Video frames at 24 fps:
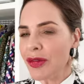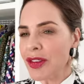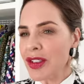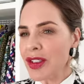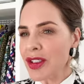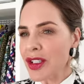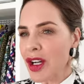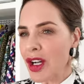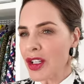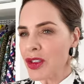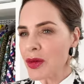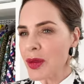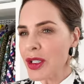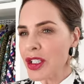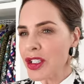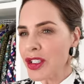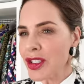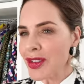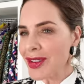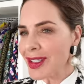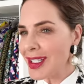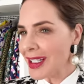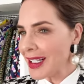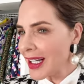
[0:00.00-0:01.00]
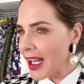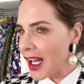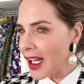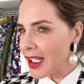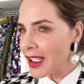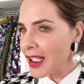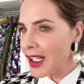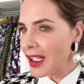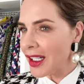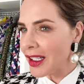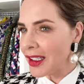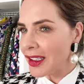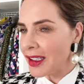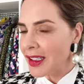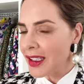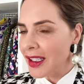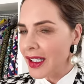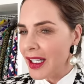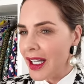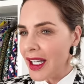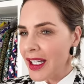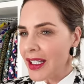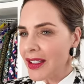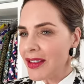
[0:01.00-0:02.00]
you start to introduce a colour,
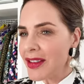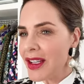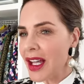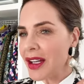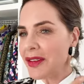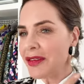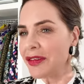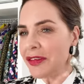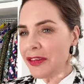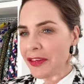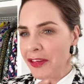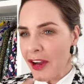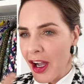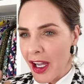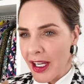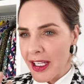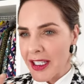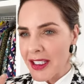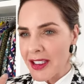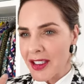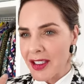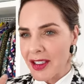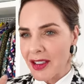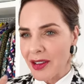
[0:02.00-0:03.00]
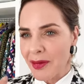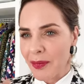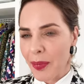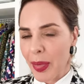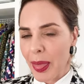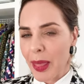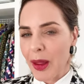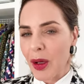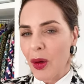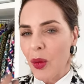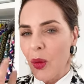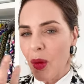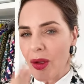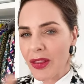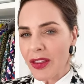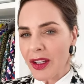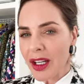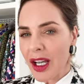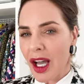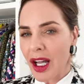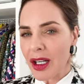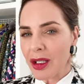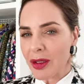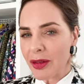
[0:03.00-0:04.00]
it can then fight with the
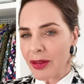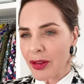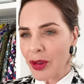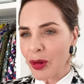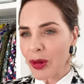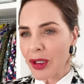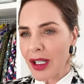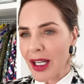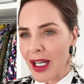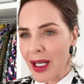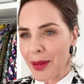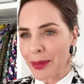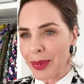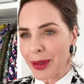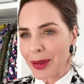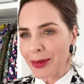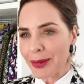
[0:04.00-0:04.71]
colour of your lip.